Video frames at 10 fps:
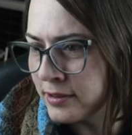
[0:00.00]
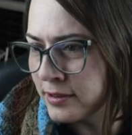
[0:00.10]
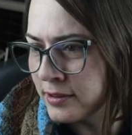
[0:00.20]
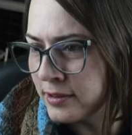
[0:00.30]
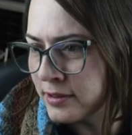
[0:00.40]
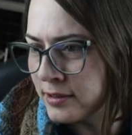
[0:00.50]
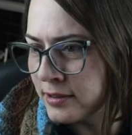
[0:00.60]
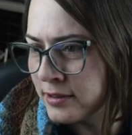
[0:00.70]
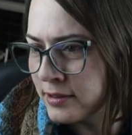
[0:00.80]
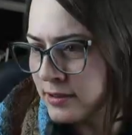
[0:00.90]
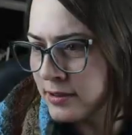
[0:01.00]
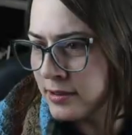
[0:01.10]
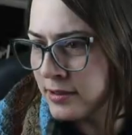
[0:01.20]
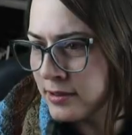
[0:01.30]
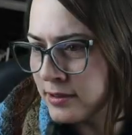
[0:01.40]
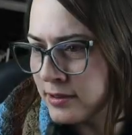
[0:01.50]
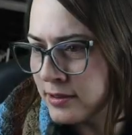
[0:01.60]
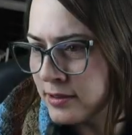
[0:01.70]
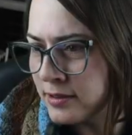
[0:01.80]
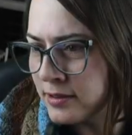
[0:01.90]

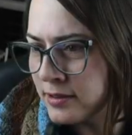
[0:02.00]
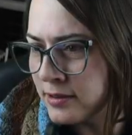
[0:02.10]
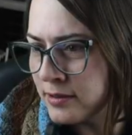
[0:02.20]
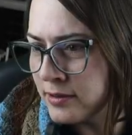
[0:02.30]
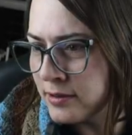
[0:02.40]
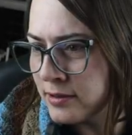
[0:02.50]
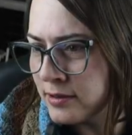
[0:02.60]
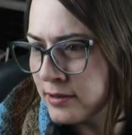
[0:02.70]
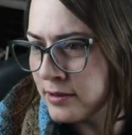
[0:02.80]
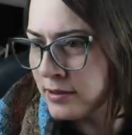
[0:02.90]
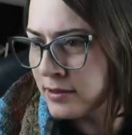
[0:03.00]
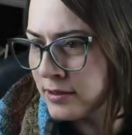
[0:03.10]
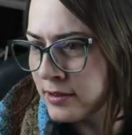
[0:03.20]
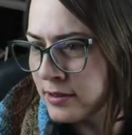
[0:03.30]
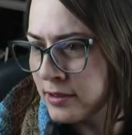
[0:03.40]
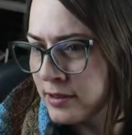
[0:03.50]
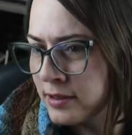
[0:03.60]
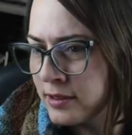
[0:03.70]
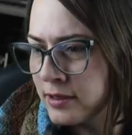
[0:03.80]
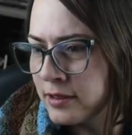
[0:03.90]

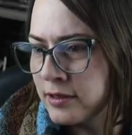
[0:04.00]
(silence)